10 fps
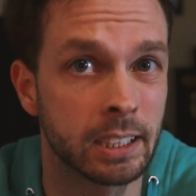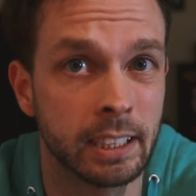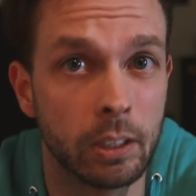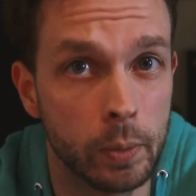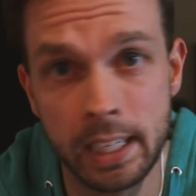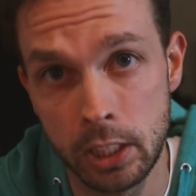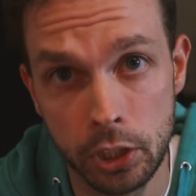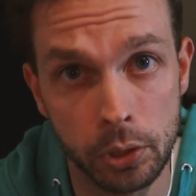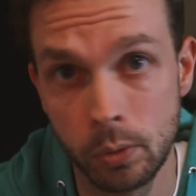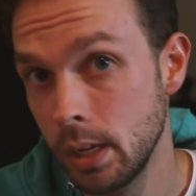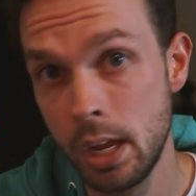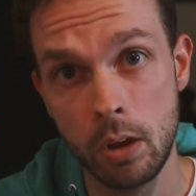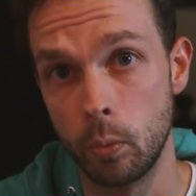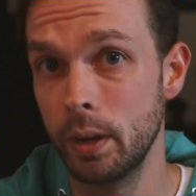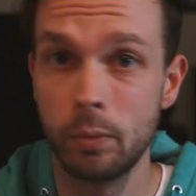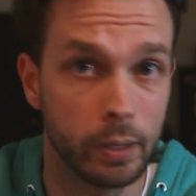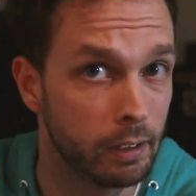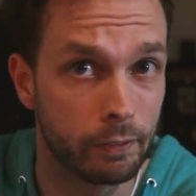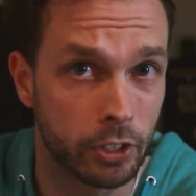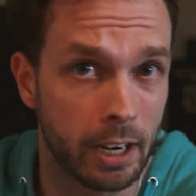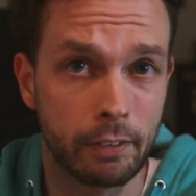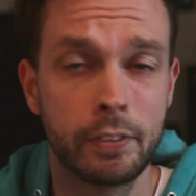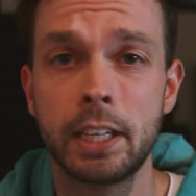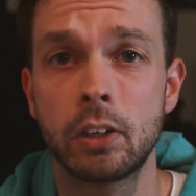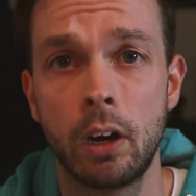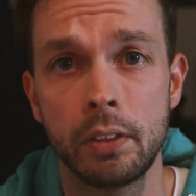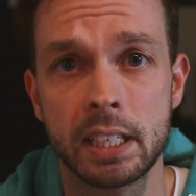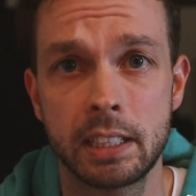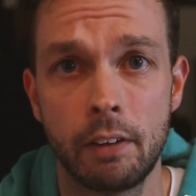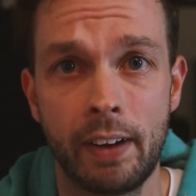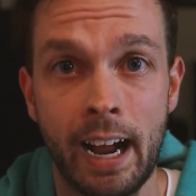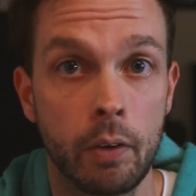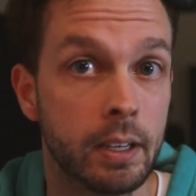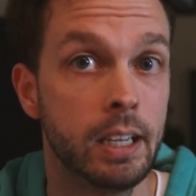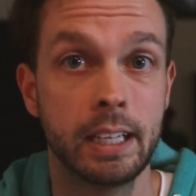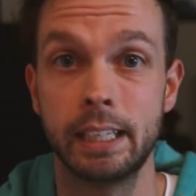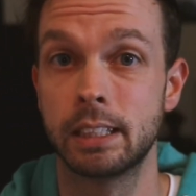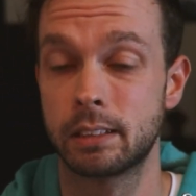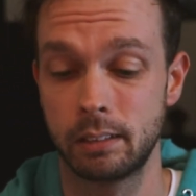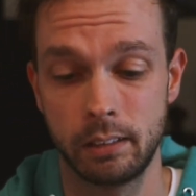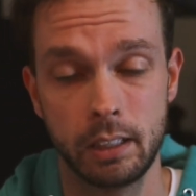thing that we can do when we try to figure all this stuff out is